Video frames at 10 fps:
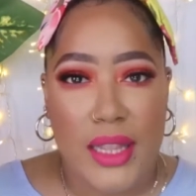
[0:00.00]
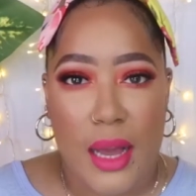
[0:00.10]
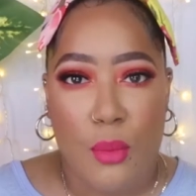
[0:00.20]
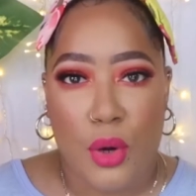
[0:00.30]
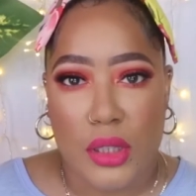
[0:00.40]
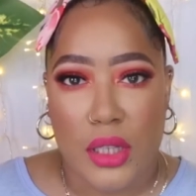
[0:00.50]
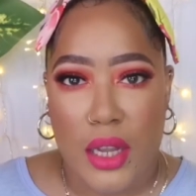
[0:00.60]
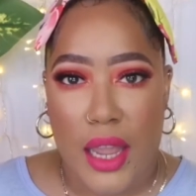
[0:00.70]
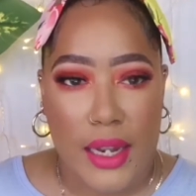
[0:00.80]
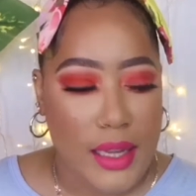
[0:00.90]
that more
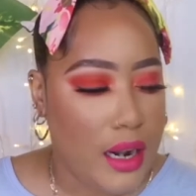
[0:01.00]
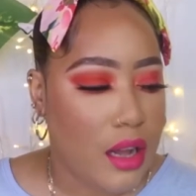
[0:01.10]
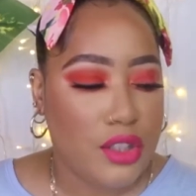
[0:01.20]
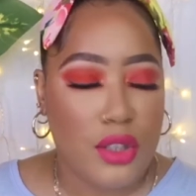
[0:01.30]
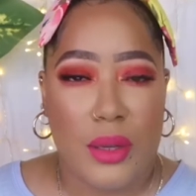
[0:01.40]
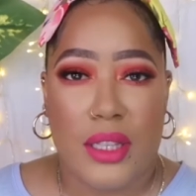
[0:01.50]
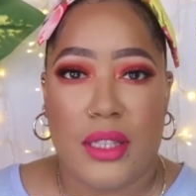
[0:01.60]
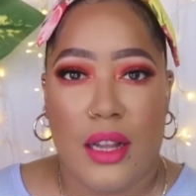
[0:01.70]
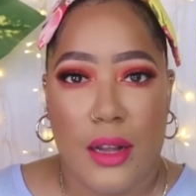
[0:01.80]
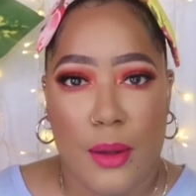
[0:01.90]
look and then also it's
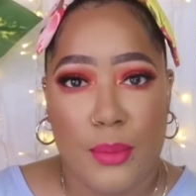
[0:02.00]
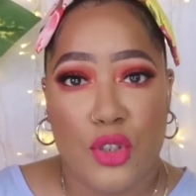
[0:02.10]
um,